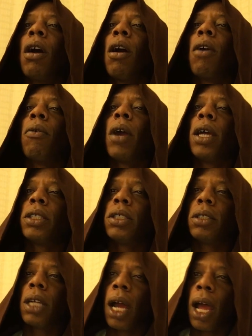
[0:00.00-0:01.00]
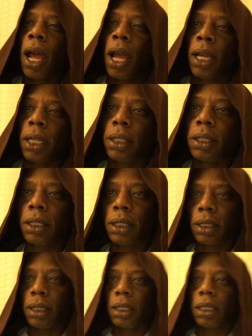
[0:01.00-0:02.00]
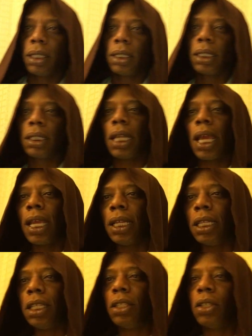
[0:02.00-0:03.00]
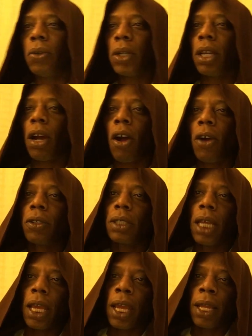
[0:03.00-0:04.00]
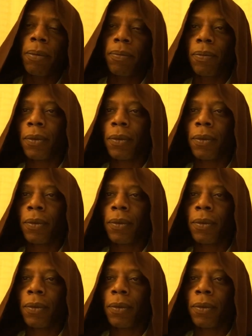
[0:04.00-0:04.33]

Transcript: All right, you guys. This is AD Do It All Day